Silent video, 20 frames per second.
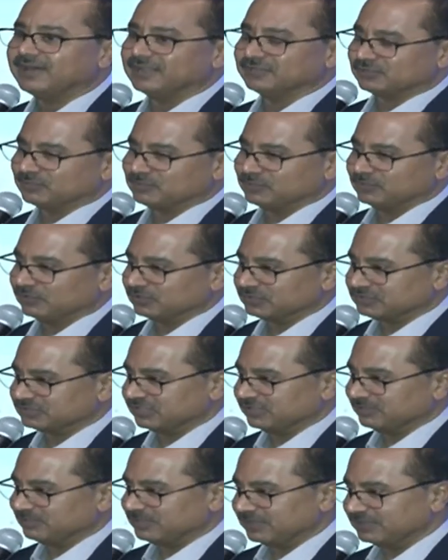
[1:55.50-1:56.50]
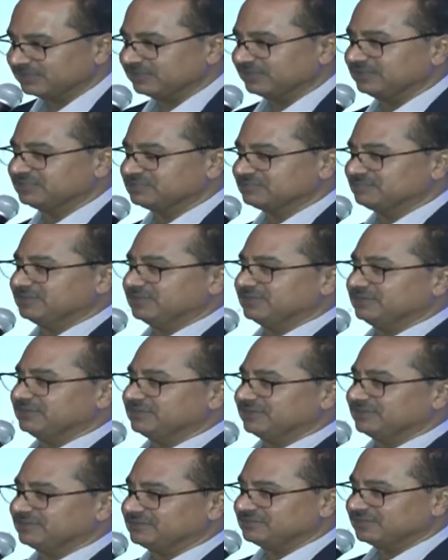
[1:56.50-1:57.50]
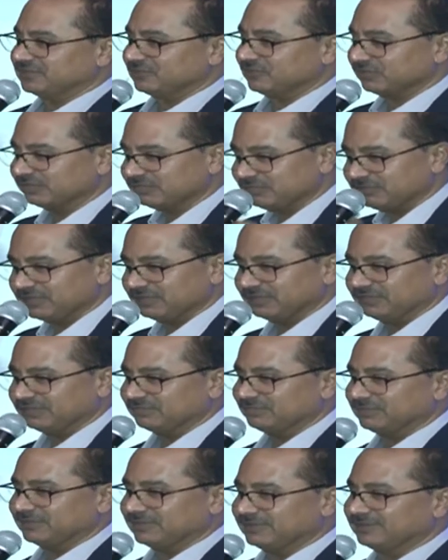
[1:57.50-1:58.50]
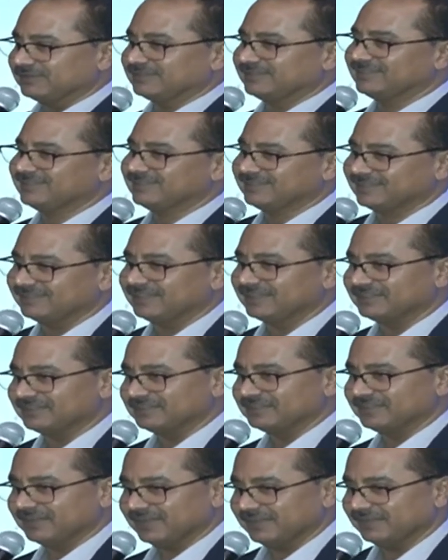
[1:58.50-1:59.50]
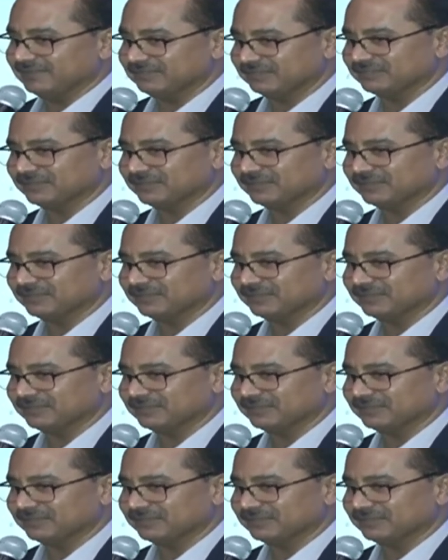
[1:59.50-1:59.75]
entrepreneurship, encouragement, and generosity in spirit that he had.